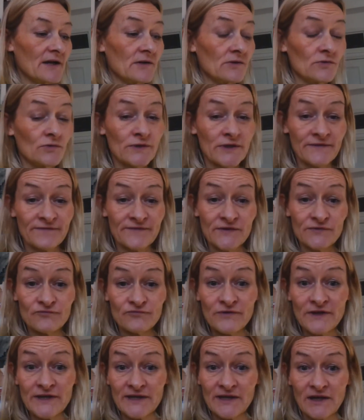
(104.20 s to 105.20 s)
And if you
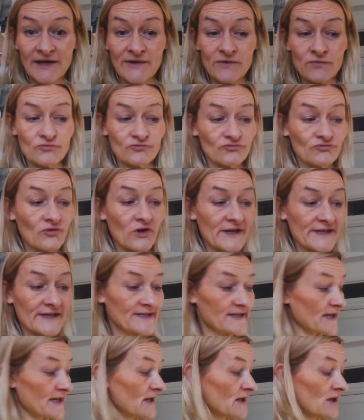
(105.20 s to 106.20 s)
really like
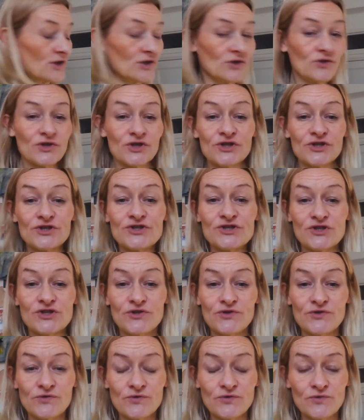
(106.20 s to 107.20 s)
writing, you could
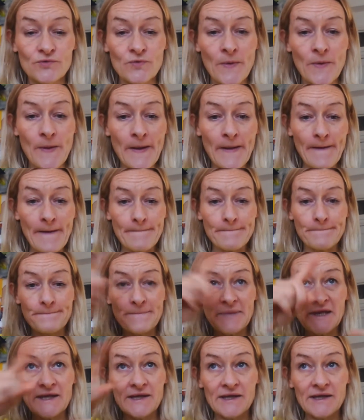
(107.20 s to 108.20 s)
do
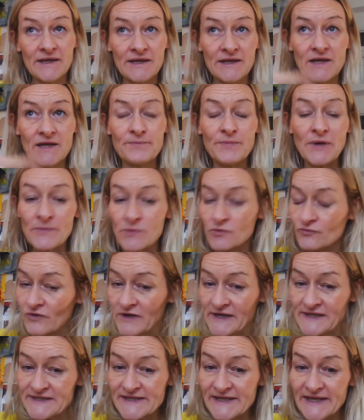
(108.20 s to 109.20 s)
big bubble
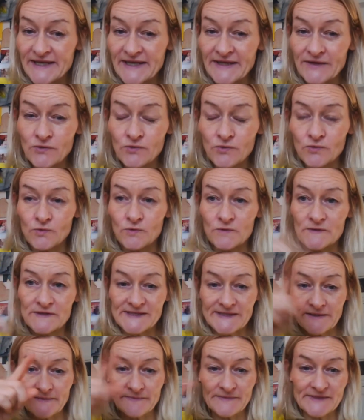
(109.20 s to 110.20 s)
writing or
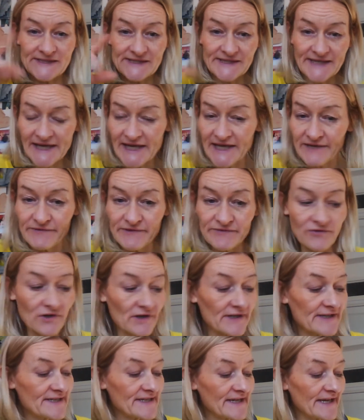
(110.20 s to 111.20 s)
some scary
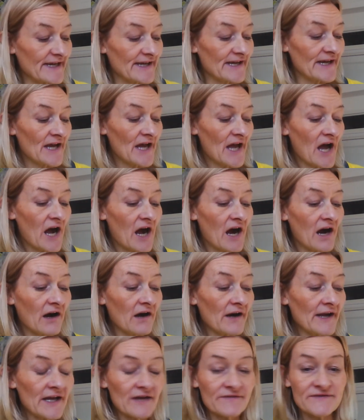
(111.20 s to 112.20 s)
writing.
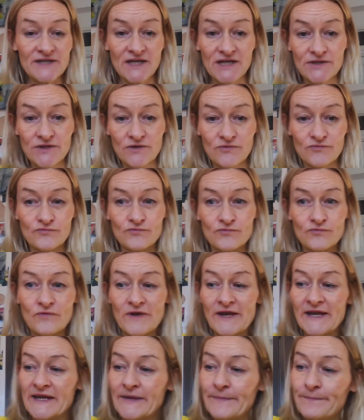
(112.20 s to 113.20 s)
I have done
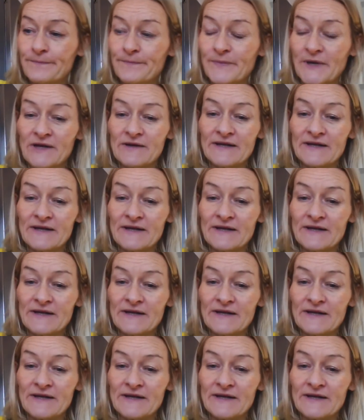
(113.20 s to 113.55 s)
rainbow